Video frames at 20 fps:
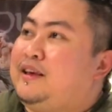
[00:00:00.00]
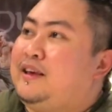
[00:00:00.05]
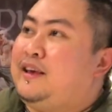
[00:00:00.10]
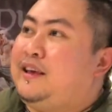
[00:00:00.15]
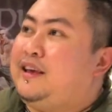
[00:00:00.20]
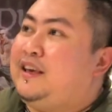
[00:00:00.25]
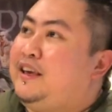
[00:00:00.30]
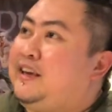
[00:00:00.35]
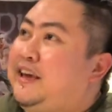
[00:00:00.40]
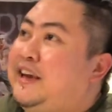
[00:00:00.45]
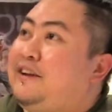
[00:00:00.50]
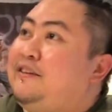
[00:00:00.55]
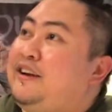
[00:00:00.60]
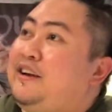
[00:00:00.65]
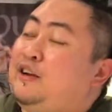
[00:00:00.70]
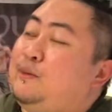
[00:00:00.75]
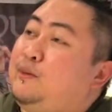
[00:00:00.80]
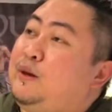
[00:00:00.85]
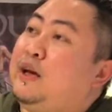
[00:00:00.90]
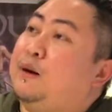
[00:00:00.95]
he can
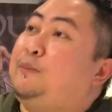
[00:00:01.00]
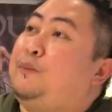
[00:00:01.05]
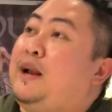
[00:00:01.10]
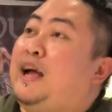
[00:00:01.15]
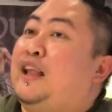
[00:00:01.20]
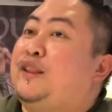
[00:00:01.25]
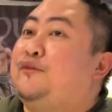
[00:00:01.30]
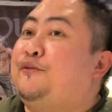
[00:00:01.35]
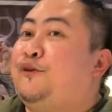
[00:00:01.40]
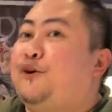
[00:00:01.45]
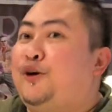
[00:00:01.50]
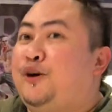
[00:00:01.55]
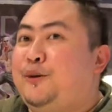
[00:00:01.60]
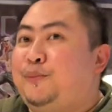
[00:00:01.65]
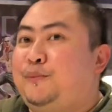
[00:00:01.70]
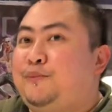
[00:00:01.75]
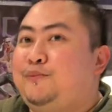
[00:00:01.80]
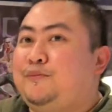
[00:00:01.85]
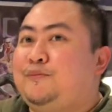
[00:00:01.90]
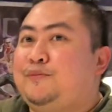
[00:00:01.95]
really be a
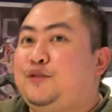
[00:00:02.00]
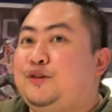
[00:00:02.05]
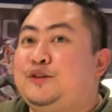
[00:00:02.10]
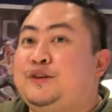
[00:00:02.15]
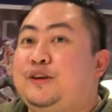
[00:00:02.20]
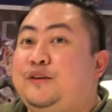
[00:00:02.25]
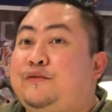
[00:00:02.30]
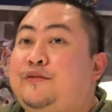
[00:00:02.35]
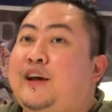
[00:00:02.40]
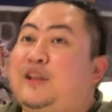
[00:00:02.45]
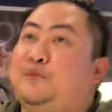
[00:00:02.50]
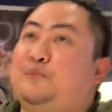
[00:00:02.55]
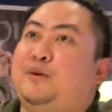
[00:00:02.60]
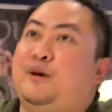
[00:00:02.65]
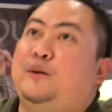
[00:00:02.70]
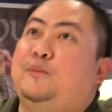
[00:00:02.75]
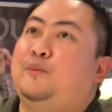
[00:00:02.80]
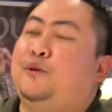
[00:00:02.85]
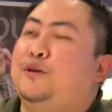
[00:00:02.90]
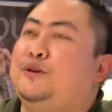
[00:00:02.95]
platform to serve that
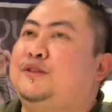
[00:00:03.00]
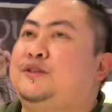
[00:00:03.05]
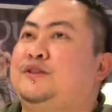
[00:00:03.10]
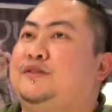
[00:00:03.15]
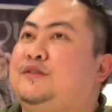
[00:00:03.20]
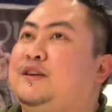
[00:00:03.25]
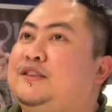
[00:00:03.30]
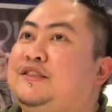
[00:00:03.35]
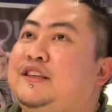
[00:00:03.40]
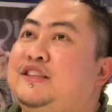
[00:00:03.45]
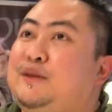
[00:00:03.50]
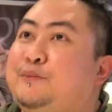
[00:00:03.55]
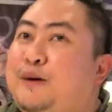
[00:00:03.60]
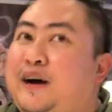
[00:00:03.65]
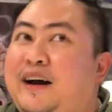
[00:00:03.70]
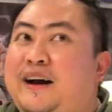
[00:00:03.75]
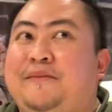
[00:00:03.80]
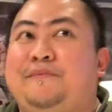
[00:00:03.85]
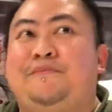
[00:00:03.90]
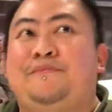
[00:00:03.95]
purpose. Kasi
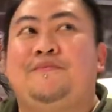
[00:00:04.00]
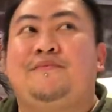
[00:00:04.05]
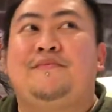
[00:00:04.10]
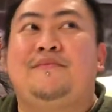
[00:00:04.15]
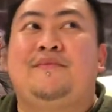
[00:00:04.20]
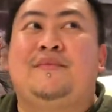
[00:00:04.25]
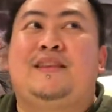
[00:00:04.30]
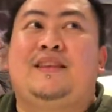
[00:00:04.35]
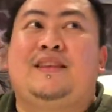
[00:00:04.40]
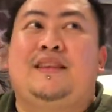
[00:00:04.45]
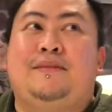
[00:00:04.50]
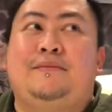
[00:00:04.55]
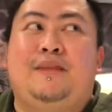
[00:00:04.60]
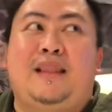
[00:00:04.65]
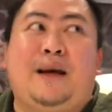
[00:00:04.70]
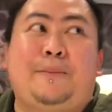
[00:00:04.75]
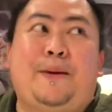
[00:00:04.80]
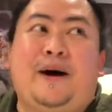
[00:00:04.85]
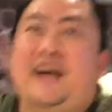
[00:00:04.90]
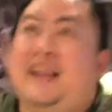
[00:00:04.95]
diba,
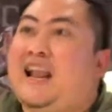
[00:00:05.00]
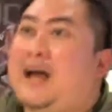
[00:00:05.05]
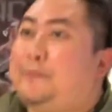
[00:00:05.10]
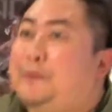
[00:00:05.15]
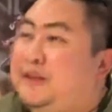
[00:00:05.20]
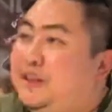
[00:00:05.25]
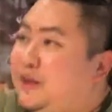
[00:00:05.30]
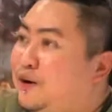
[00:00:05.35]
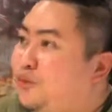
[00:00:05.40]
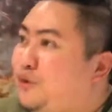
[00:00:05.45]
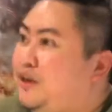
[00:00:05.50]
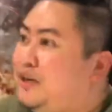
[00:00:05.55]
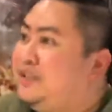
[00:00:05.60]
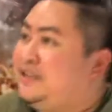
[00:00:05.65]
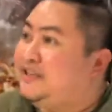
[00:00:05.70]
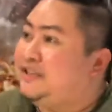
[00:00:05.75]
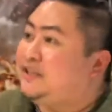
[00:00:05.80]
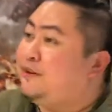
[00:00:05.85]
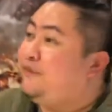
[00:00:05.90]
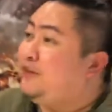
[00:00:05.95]
napakalapit ng world
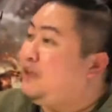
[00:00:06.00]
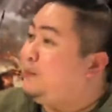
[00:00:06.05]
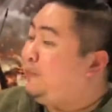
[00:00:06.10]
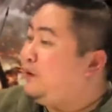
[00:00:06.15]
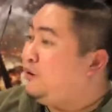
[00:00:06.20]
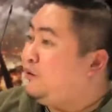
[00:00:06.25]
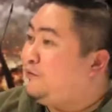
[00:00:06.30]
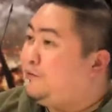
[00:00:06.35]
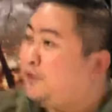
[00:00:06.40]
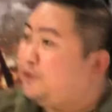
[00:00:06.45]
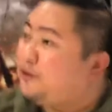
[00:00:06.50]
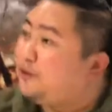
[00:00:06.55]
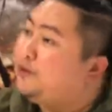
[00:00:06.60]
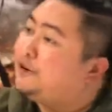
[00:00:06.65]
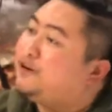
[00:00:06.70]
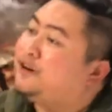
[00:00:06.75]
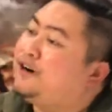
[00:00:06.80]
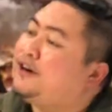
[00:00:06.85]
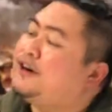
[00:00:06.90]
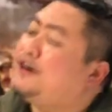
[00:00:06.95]
dyan sa Filipino
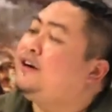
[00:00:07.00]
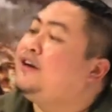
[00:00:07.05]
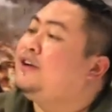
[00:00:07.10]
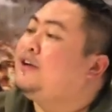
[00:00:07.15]
folklore,